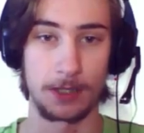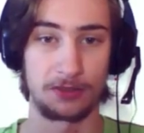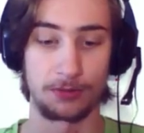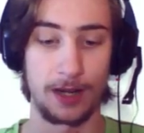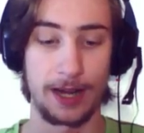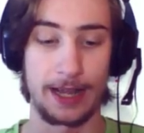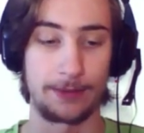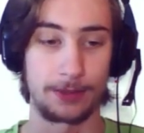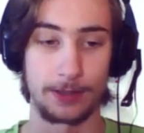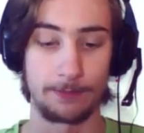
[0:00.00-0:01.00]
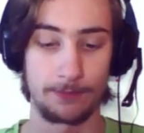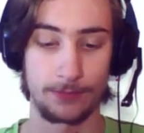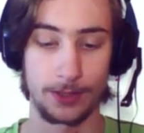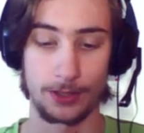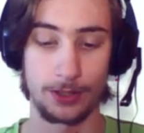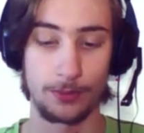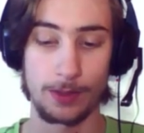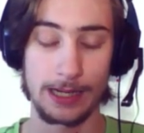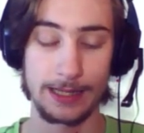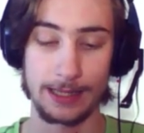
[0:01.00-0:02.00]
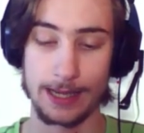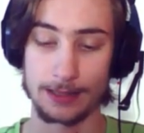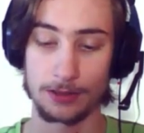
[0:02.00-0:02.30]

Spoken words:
right after. I don't know why they had